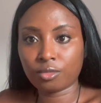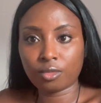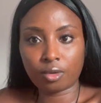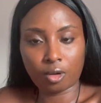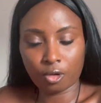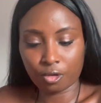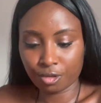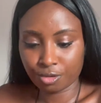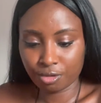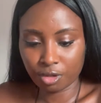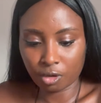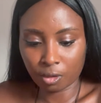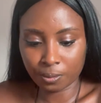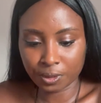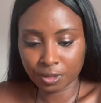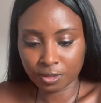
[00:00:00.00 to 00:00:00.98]
All 3
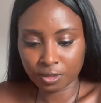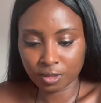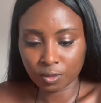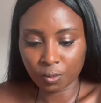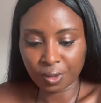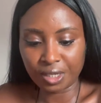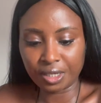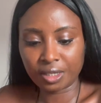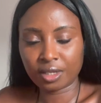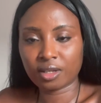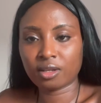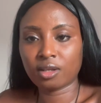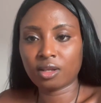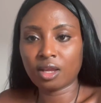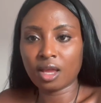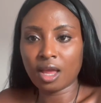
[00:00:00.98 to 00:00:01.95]
options work,
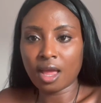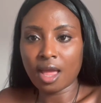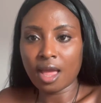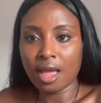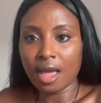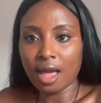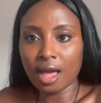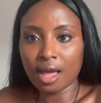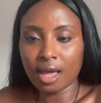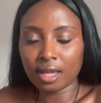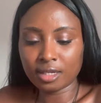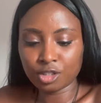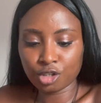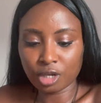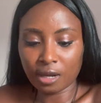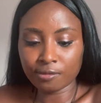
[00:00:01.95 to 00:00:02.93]

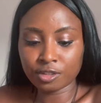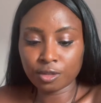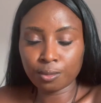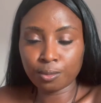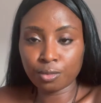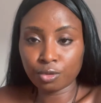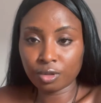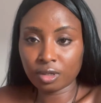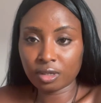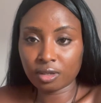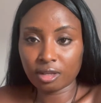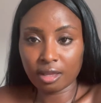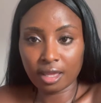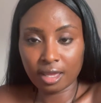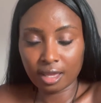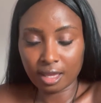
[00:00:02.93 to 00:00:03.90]
and you have to book
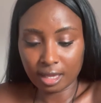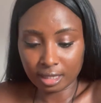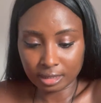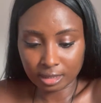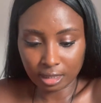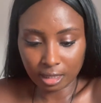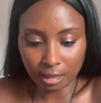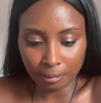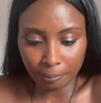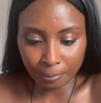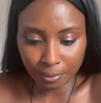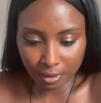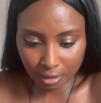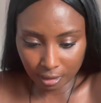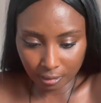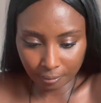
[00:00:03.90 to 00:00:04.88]

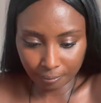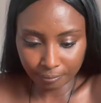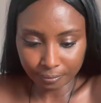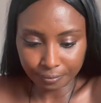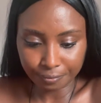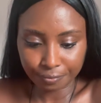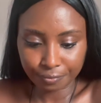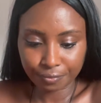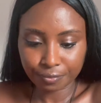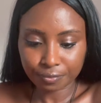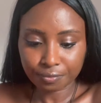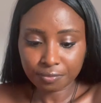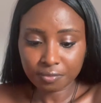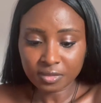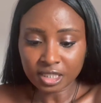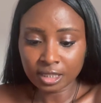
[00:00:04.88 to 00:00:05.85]
ASAP.
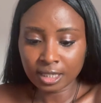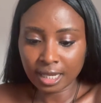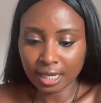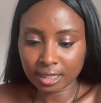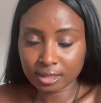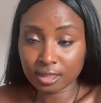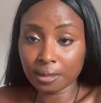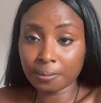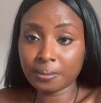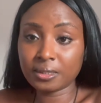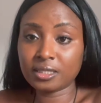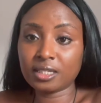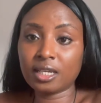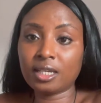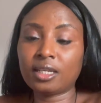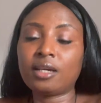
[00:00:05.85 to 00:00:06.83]
Next up is
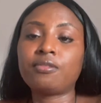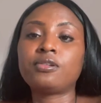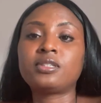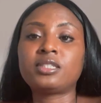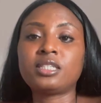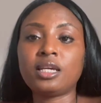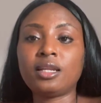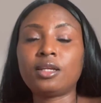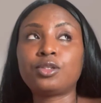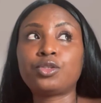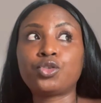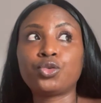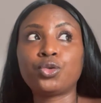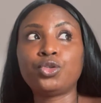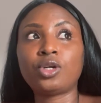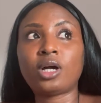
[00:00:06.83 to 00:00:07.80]
Zaina. For Zaina
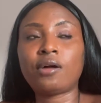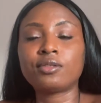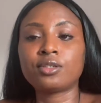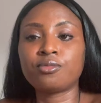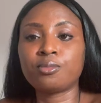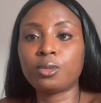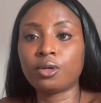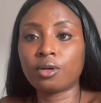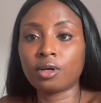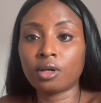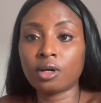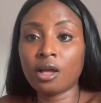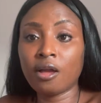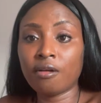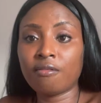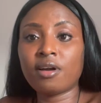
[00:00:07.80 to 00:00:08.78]
too, you have to book
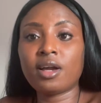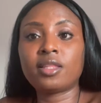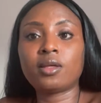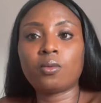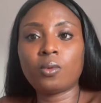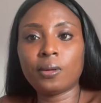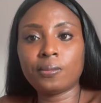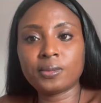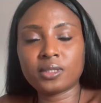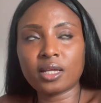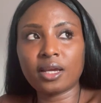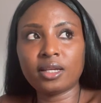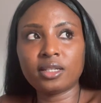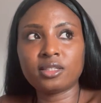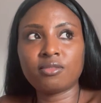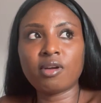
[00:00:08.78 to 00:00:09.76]
via the
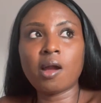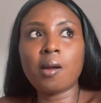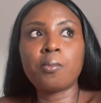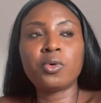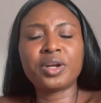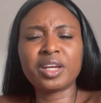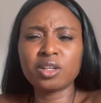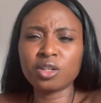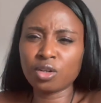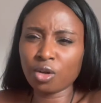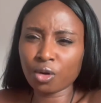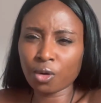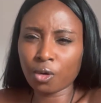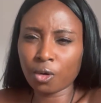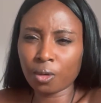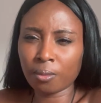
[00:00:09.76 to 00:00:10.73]
website, via
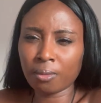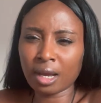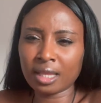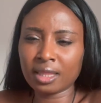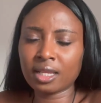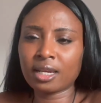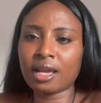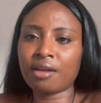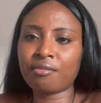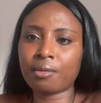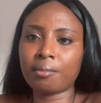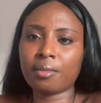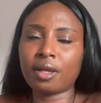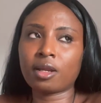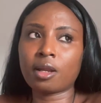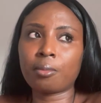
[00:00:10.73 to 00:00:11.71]
booking.com. I think they have
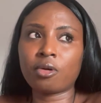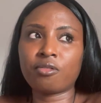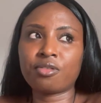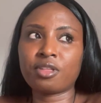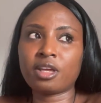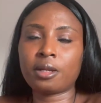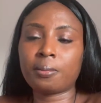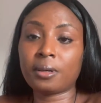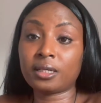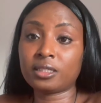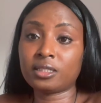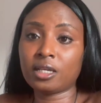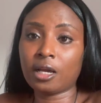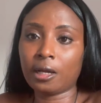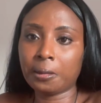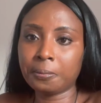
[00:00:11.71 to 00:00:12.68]
a number of third-party
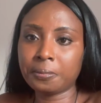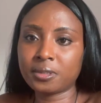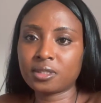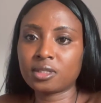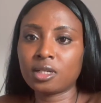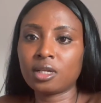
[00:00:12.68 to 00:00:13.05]
apps